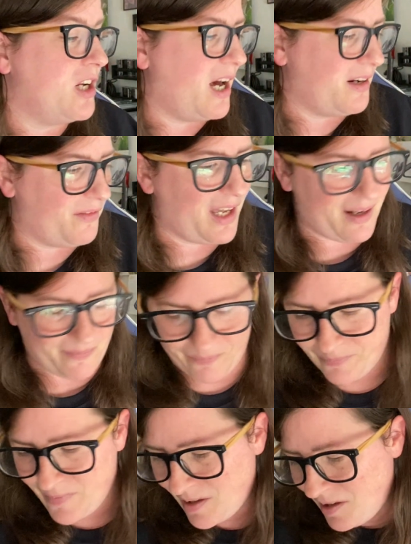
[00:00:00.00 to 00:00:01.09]
out of that.
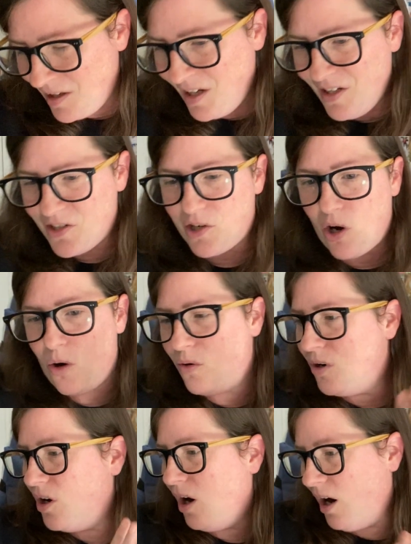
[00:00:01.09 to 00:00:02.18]

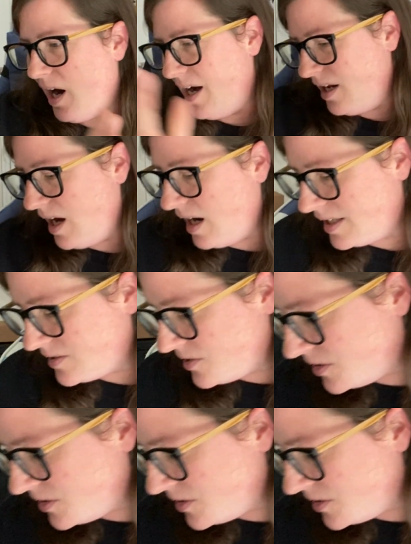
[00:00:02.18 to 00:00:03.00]
So, all right, on to